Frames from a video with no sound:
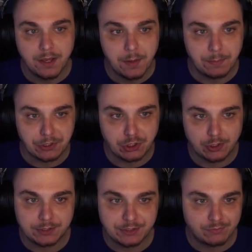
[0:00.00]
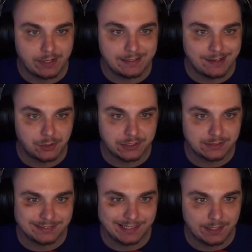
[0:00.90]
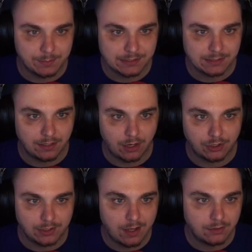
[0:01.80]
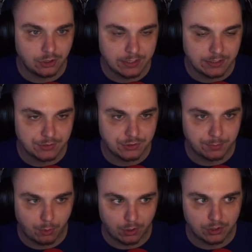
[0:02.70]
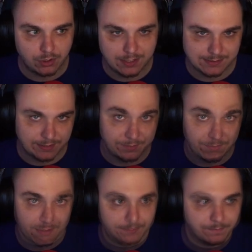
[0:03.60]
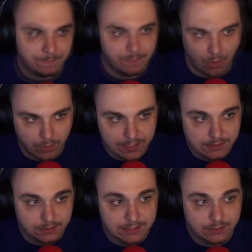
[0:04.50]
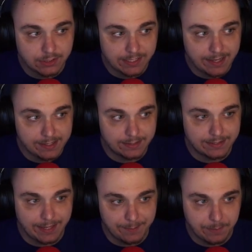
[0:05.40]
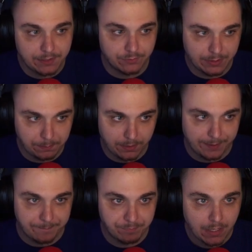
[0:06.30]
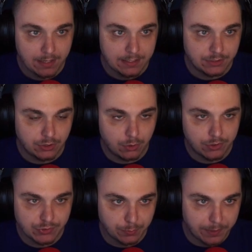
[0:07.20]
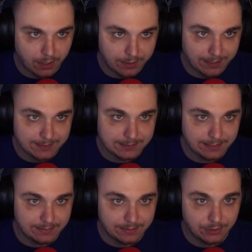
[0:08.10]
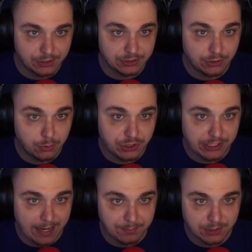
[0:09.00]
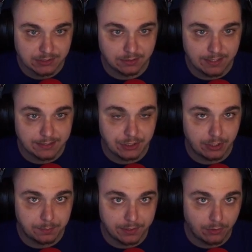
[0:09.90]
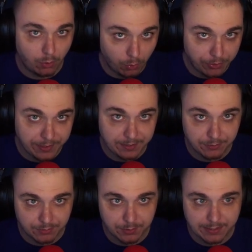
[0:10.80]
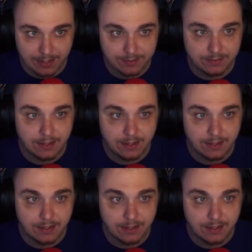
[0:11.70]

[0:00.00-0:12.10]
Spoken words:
But currently right now, Crystal Dynamics are not looking to support cross saves. Okay, so let's look at campaign replay. So Crystal PR guy had said that there is no chapter select. You got to play the whole thing through again.